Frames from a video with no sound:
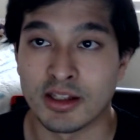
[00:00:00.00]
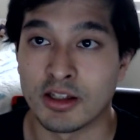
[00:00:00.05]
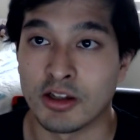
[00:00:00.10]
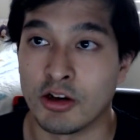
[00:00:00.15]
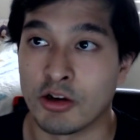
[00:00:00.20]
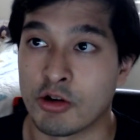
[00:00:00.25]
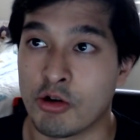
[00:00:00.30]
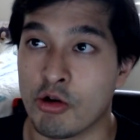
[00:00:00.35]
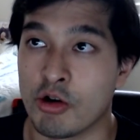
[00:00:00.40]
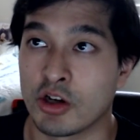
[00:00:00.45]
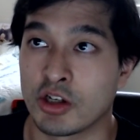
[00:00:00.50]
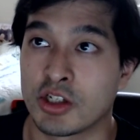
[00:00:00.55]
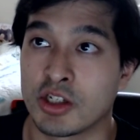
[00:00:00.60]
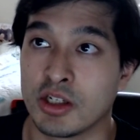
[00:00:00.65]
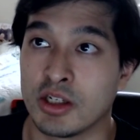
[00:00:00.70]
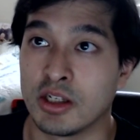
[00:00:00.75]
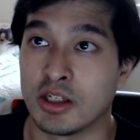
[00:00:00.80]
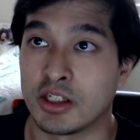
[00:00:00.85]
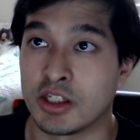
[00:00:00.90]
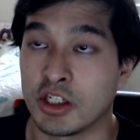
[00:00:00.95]
of course,
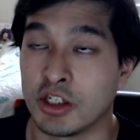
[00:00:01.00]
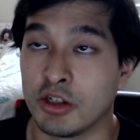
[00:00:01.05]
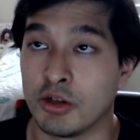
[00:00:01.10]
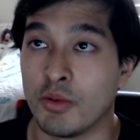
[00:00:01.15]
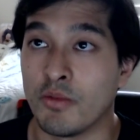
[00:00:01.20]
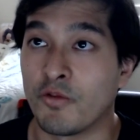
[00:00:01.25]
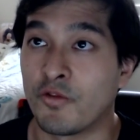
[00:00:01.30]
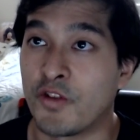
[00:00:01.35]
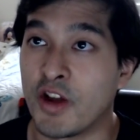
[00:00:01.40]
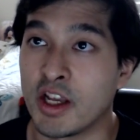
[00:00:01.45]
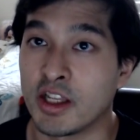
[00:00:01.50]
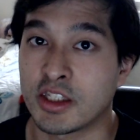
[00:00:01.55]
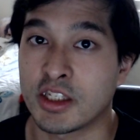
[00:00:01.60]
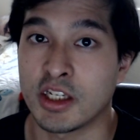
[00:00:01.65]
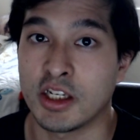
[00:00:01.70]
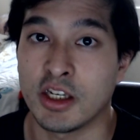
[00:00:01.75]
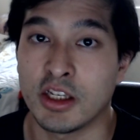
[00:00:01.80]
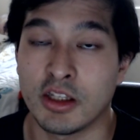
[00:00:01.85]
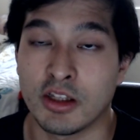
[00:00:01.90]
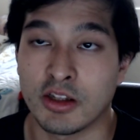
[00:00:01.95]
she
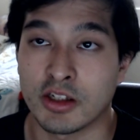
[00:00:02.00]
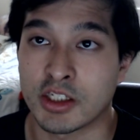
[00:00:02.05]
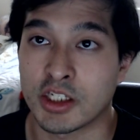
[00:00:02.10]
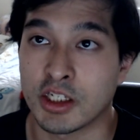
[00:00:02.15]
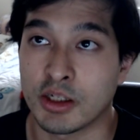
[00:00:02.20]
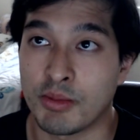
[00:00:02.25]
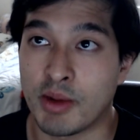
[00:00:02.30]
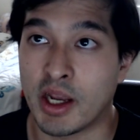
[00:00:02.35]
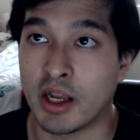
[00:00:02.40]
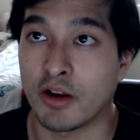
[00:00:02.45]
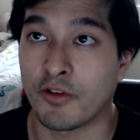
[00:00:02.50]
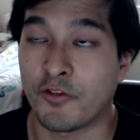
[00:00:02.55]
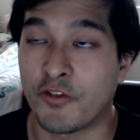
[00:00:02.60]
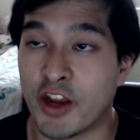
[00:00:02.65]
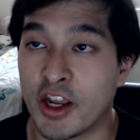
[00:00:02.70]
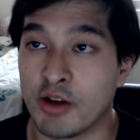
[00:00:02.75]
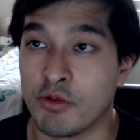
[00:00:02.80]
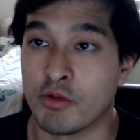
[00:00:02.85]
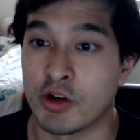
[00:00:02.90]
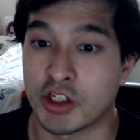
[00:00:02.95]
fainted. She made a
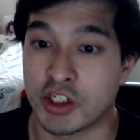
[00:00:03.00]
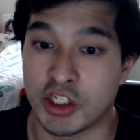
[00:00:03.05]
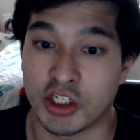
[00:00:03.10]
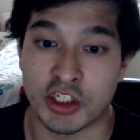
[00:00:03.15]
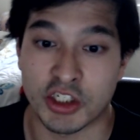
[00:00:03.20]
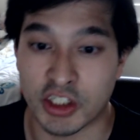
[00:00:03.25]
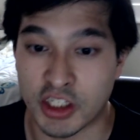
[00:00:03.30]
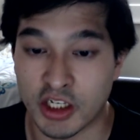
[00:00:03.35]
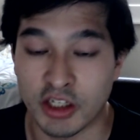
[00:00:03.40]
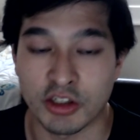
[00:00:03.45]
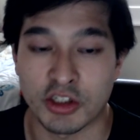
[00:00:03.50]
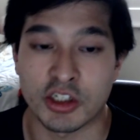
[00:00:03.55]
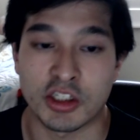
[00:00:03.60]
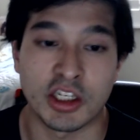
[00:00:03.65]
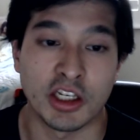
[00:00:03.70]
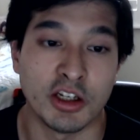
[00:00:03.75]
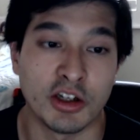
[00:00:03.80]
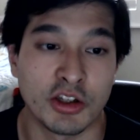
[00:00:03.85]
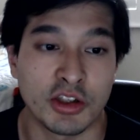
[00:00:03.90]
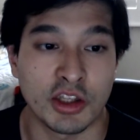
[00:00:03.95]
feint where she st
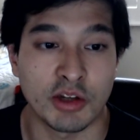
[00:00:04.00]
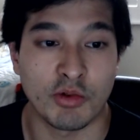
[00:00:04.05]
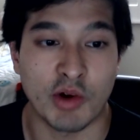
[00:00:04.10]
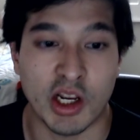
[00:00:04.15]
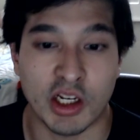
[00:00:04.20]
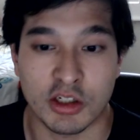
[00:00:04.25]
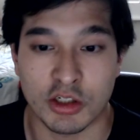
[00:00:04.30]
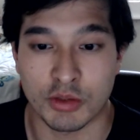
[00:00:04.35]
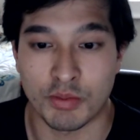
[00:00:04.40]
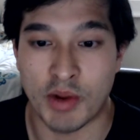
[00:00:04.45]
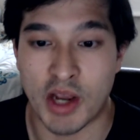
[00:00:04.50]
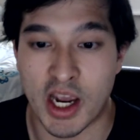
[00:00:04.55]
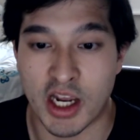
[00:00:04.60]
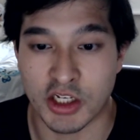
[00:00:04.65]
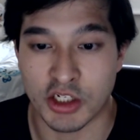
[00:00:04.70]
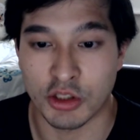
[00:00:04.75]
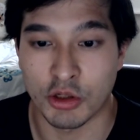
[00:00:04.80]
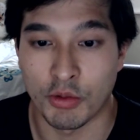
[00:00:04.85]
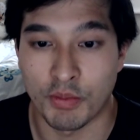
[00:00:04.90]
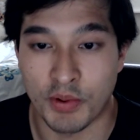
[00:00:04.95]
stealed the Ranker's
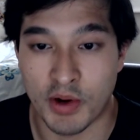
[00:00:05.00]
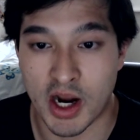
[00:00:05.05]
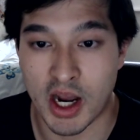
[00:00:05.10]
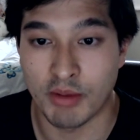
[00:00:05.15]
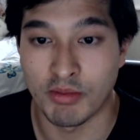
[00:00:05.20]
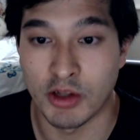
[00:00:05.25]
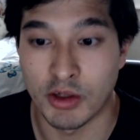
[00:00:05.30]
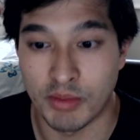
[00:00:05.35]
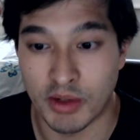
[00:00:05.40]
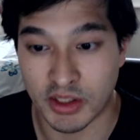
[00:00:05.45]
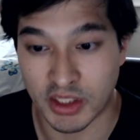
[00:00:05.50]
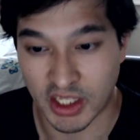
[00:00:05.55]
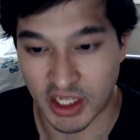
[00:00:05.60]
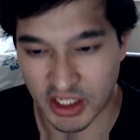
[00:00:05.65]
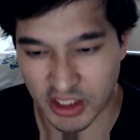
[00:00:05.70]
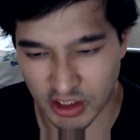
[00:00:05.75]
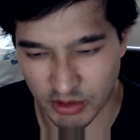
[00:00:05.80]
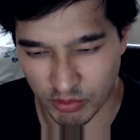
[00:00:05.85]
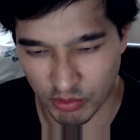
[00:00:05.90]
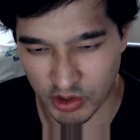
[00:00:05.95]
badge, no problem, and they
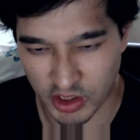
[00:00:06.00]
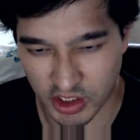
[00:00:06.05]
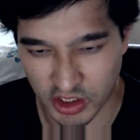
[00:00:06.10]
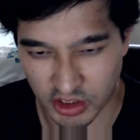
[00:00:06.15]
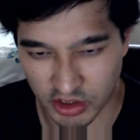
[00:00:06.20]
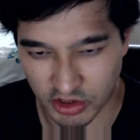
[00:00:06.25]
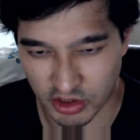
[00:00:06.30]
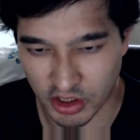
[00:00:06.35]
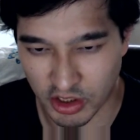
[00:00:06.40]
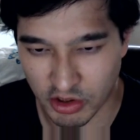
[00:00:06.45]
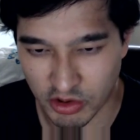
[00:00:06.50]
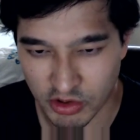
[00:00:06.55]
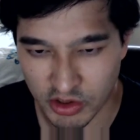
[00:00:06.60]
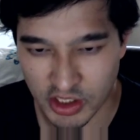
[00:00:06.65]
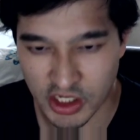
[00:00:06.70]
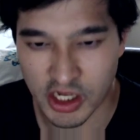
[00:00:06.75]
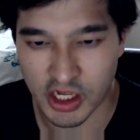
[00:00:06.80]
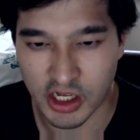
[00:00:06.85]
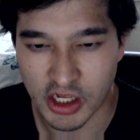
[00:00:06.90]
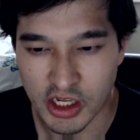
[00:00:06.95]
end up winning, you know?
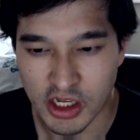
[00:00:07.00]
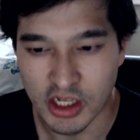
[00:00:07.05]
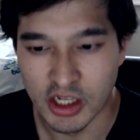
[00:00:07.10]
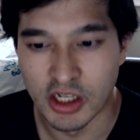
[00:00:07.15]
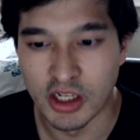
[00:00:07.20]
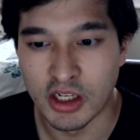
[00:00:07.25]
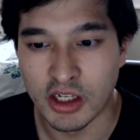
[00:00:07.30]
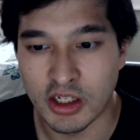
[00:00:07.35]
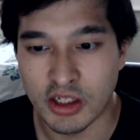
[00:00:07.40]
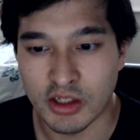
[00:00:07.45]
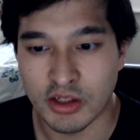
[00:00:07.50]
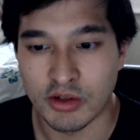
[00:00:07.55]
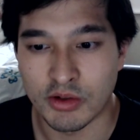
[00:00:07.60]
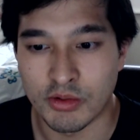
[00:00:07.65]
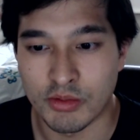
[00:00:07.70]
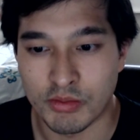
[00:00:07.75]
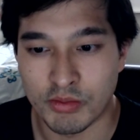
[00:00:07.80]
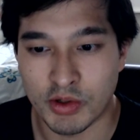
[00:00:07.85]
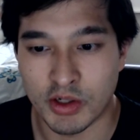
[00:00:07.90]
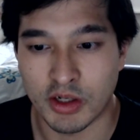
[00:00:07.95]

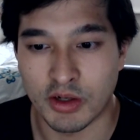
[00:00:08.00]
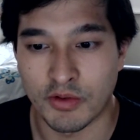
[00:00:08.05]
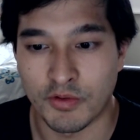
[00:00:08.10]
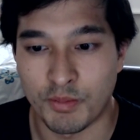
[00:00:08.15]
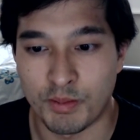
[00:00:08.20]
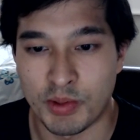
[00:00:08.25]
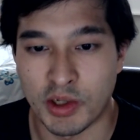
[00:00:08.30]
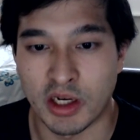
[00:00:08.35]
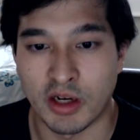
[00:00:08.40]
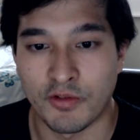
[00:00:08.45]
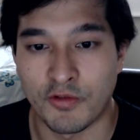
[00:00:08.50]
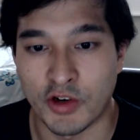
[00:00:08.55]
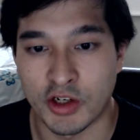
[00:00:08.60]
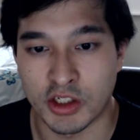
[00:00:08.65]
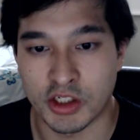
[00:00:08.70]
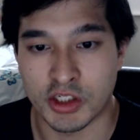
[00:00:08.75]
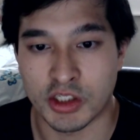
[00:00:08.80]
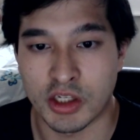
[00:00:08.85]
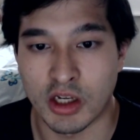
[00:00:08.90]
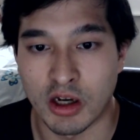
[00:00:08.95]
pretty, pretty funny
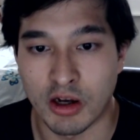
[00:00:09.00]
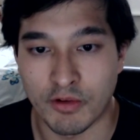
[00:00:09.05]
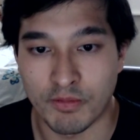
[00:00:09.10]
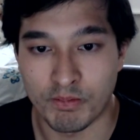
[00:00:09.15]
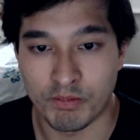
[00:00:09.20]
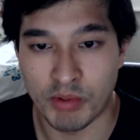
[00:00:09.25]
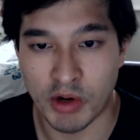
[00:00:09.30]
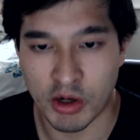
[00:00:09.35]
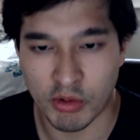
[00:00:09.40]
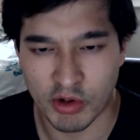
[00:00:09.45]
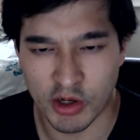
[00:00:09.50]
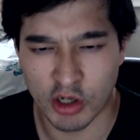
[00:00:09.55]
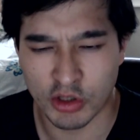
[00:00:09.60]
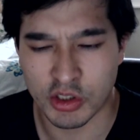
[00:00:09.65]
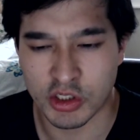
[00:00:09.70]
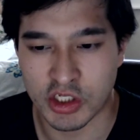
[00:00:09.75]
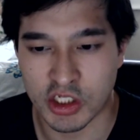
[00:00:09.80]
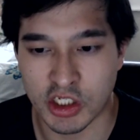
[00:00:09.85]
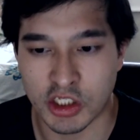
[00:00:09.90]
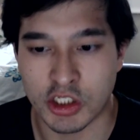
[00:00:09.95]
stuff. But we
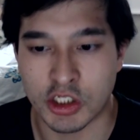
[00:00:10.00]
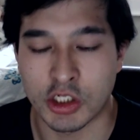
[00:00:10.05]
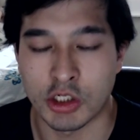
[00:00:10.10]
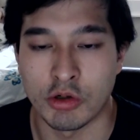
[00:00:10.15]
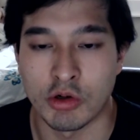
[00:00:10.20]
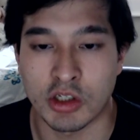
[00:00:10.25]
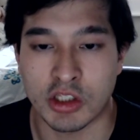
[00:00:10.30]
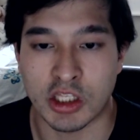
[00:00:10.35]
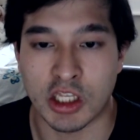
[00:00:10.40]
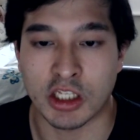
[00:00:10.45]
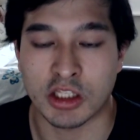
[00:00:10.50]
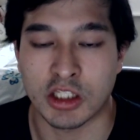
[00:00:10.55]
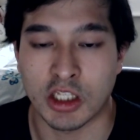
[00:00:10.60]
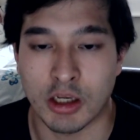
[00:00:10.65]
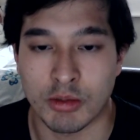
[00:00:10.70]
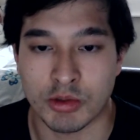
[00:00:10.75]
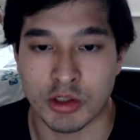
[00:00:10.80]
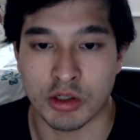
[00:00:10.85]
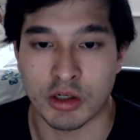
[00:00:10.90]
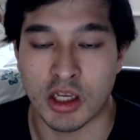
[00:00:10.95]
also see to it that the
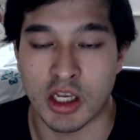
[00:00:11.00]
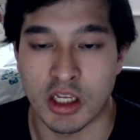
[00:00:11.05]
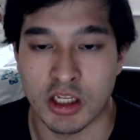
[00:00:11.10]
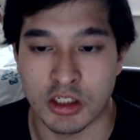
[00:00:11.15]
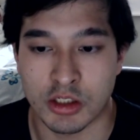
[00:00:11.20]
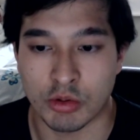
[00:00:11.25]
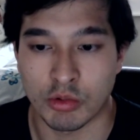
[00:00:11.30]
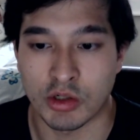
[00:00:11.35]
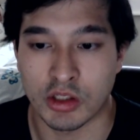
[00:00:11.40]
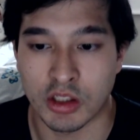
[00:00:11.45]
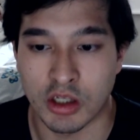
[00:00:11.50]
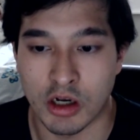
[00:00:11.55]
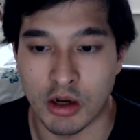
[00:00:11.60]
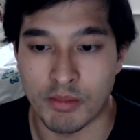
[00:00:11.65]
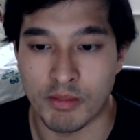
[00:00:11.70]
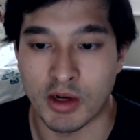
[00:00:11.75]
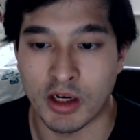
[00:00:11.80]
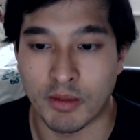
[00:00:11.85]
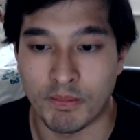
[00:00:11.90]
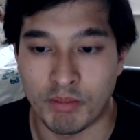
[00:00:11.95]
episode ends with uh,
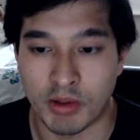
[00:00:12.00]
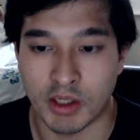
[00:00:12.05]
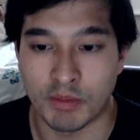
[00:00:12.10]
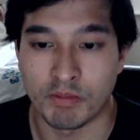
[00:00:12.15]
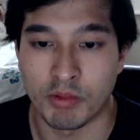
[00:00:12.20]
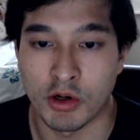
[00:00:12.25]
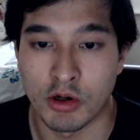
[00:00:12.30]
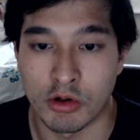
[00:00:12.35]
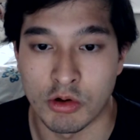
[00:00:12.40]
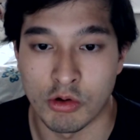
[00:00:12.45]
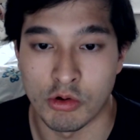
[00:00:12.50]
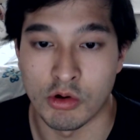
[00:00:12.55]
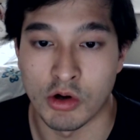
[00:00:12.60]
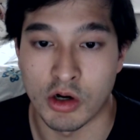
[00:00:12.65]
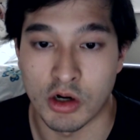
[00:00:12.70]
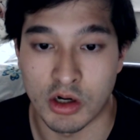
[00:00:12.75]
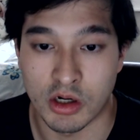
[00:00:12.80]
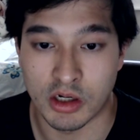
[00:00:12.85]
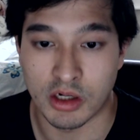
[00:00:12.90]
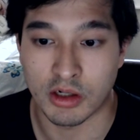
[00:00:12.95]
many people who
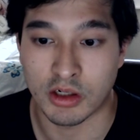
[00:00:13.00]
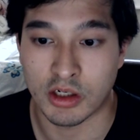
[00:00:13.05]
are